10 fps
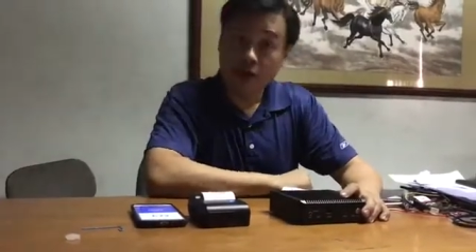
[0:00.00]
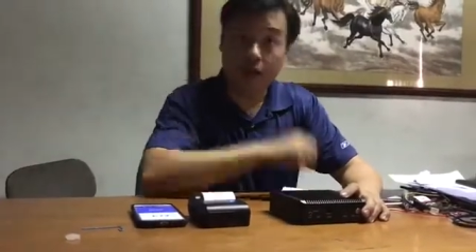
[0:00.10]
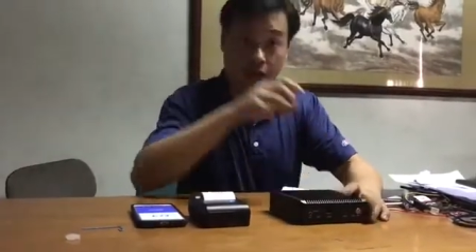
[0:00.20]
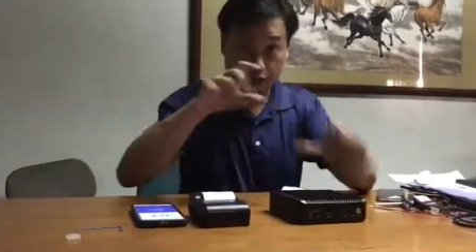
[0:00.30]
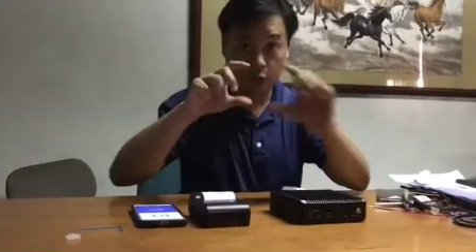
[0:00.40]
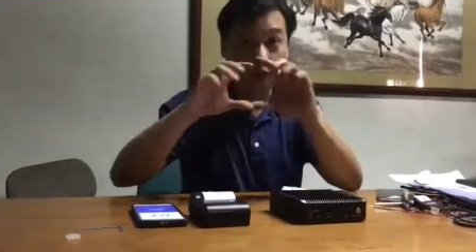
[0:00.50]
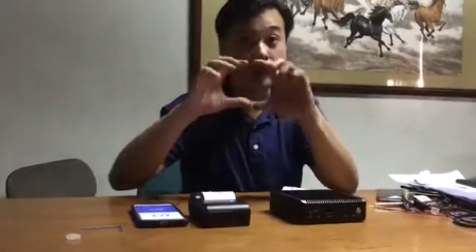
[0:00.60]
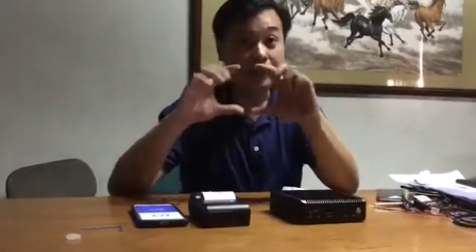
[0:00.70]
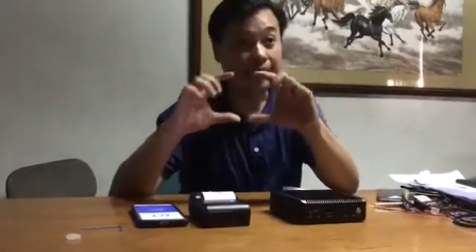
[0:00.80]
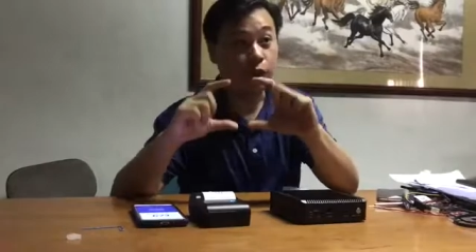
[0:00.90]
On
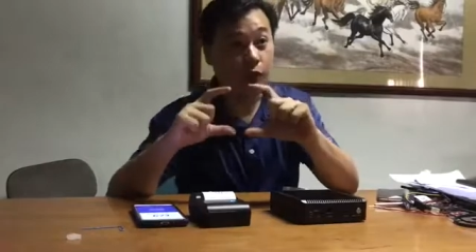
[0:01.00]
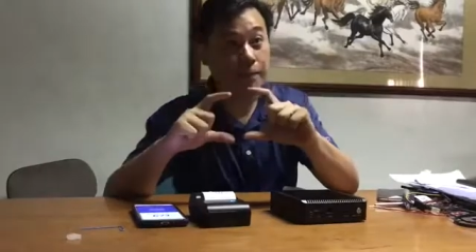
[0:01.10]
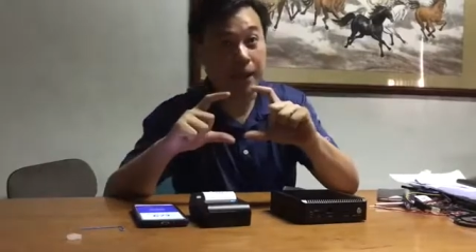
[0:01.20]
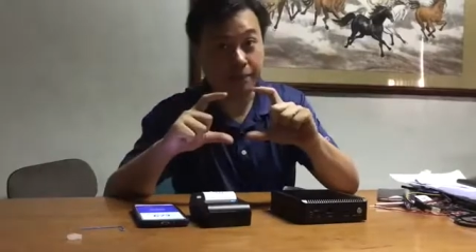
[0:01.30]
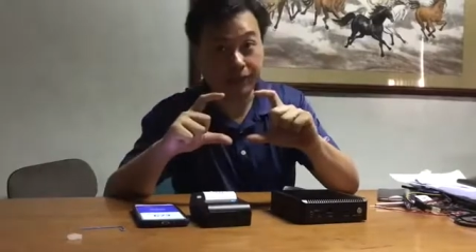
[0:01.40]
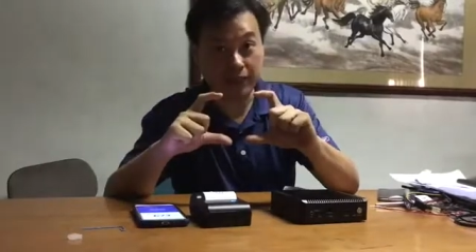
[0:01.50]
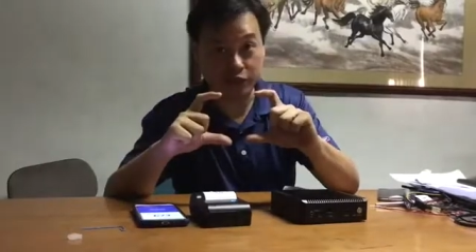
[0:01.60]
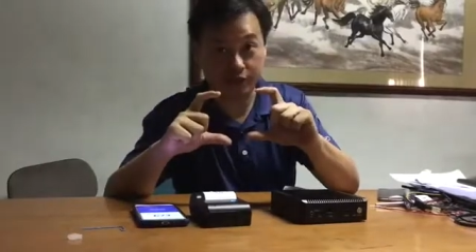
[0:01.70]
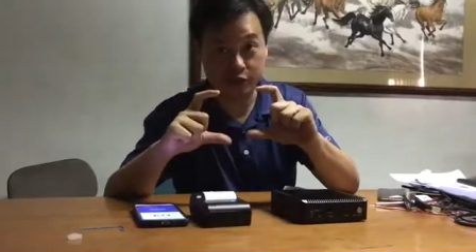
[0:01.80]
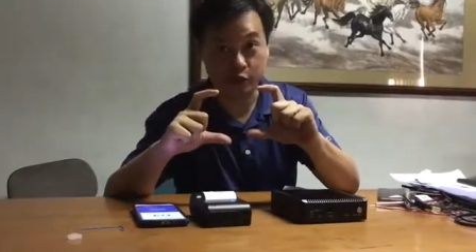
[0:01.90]
the little web
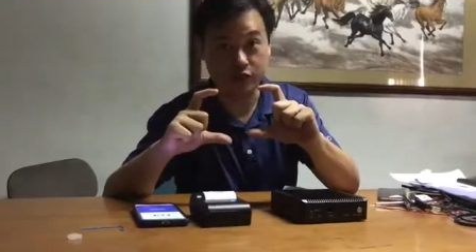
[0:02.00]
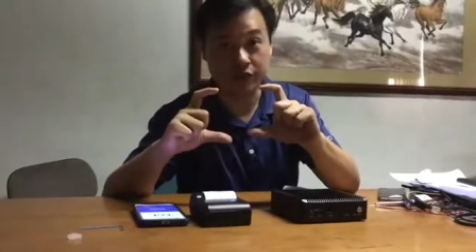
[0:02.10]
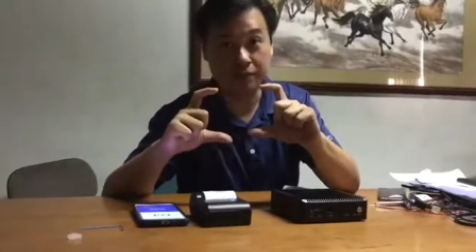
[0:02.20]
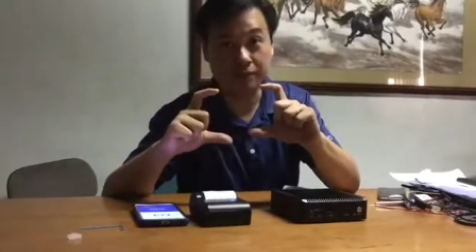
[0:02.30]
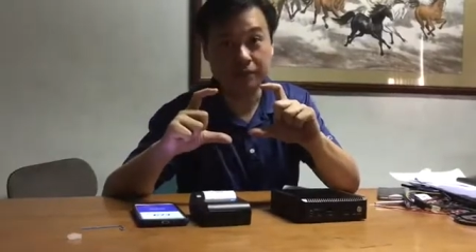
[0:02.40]
application that shows up.